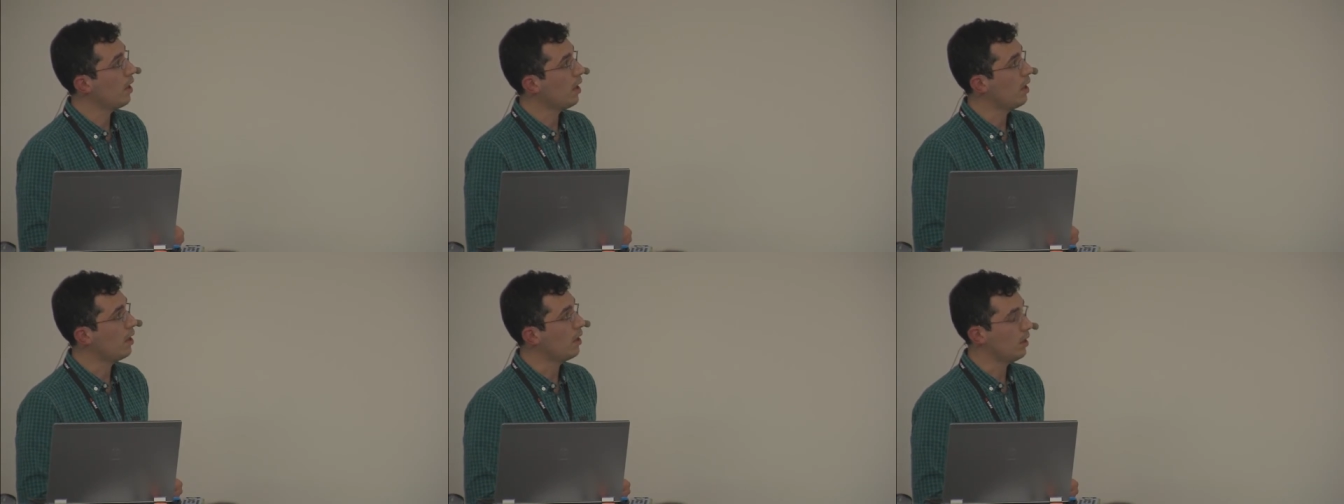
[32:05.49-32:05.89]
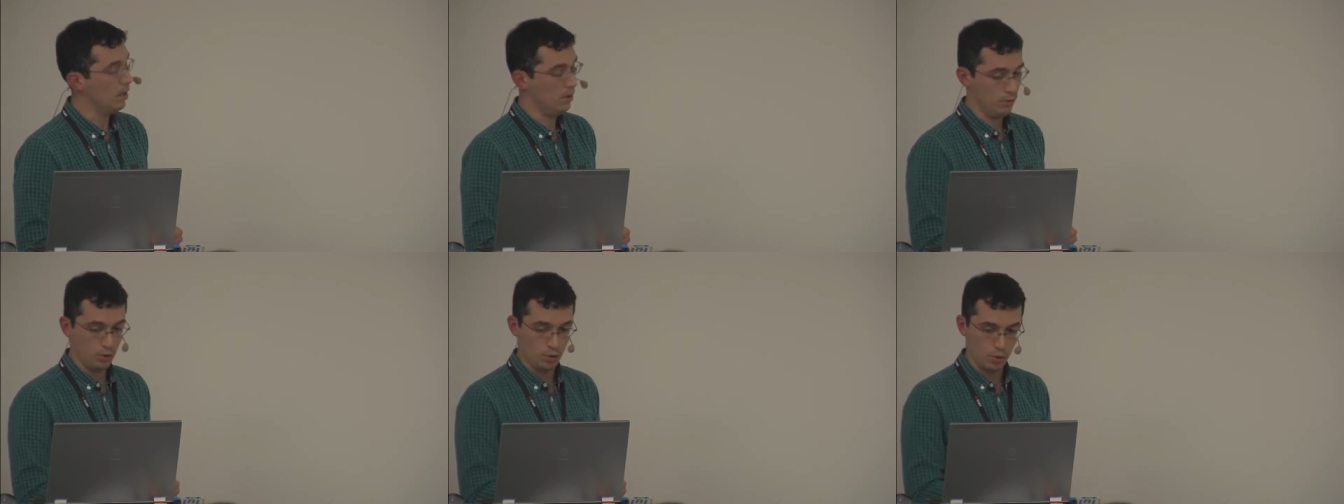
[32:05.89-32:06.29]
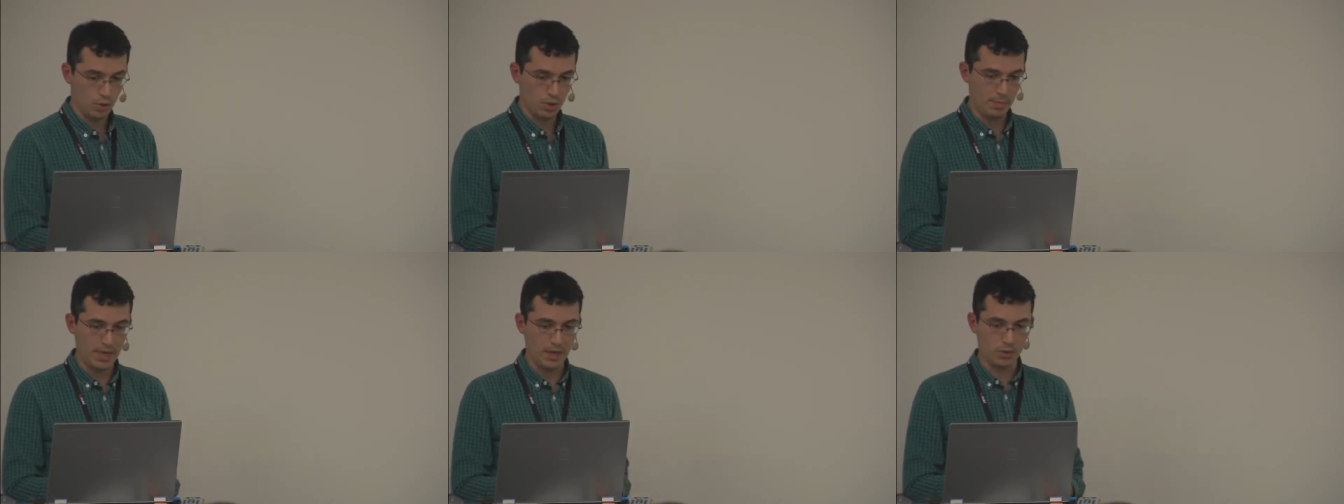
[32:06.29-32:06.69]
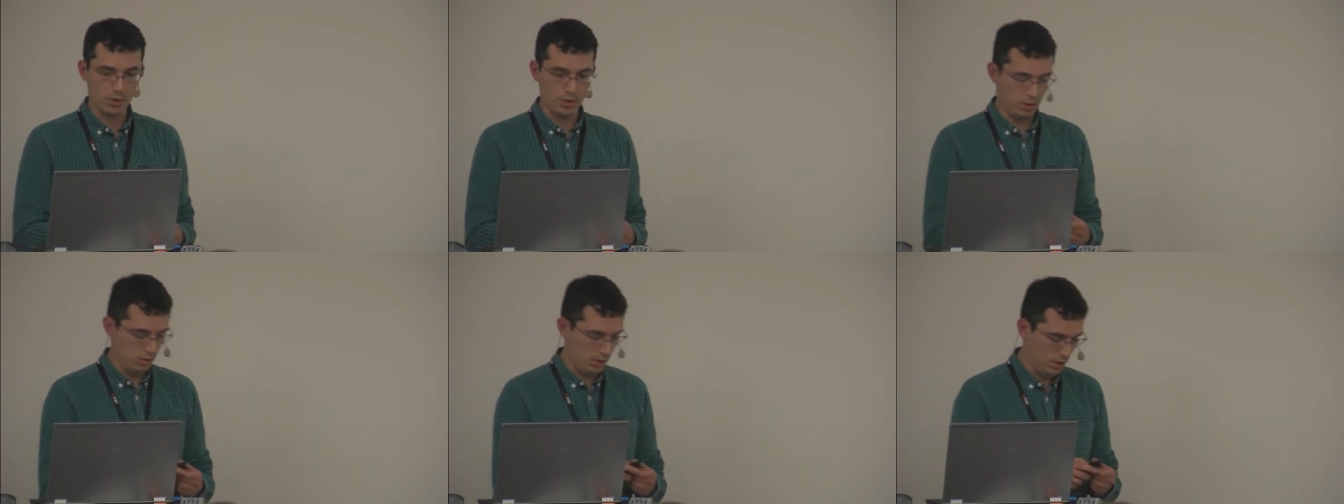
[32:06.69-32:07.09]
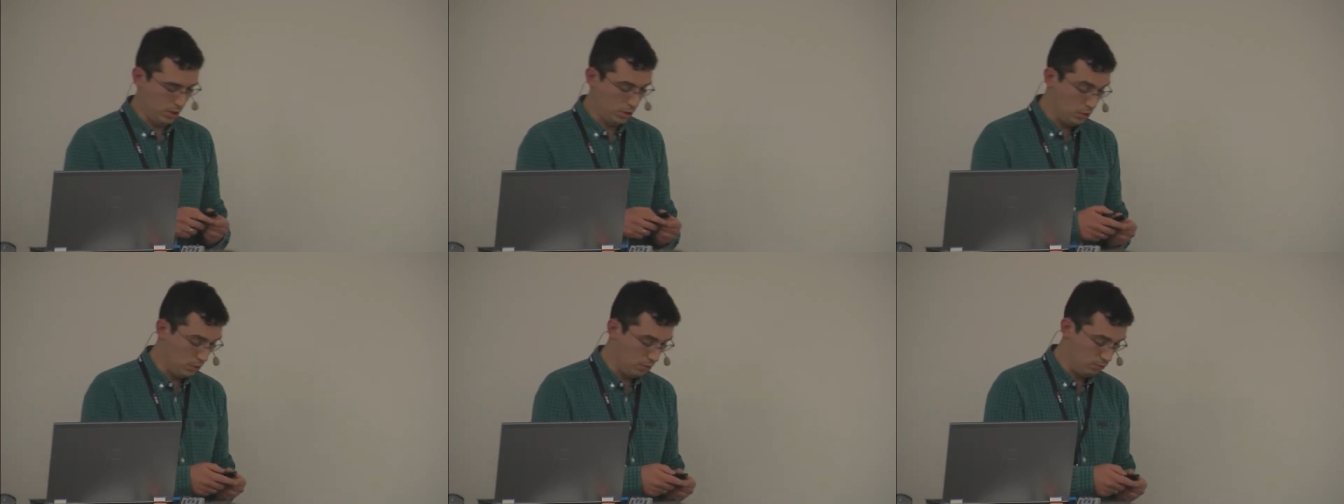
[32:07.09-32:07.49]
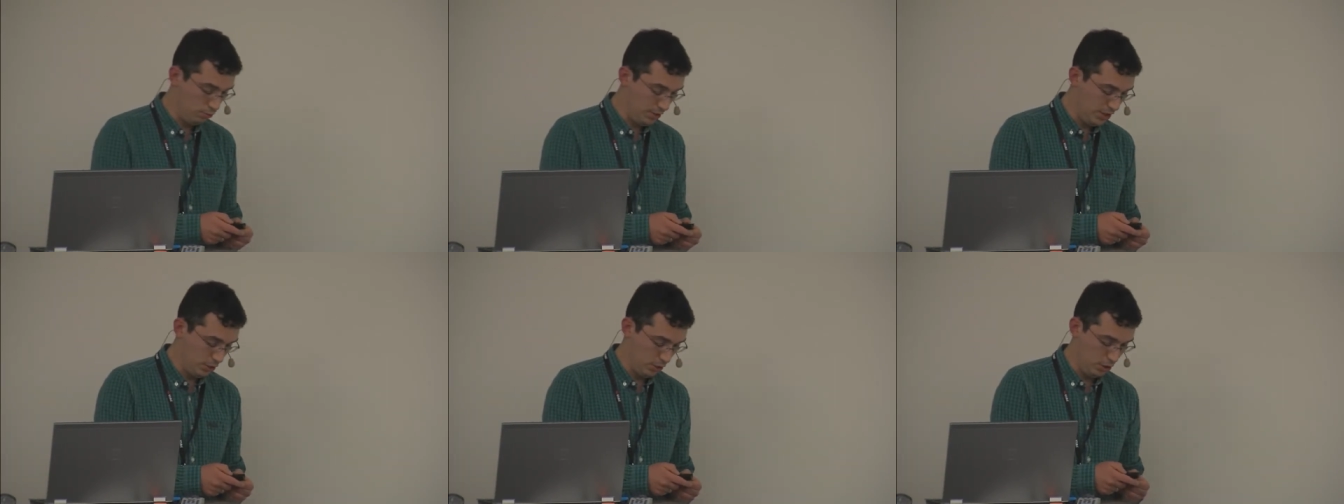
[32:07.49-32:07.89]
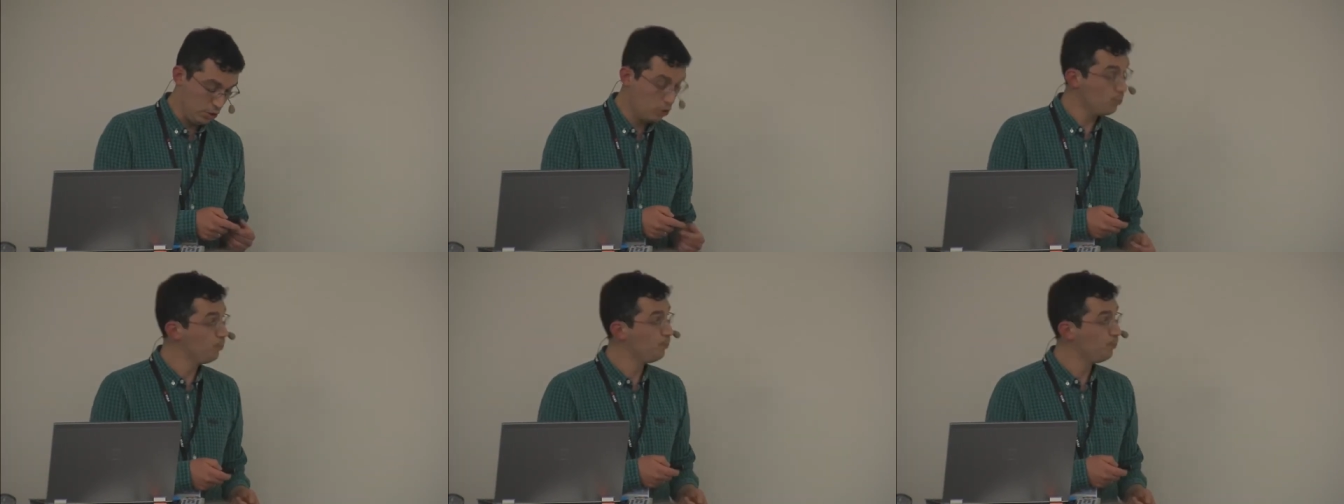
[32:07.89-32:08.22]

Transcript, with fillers: Uh, I'll talk about uh, user research.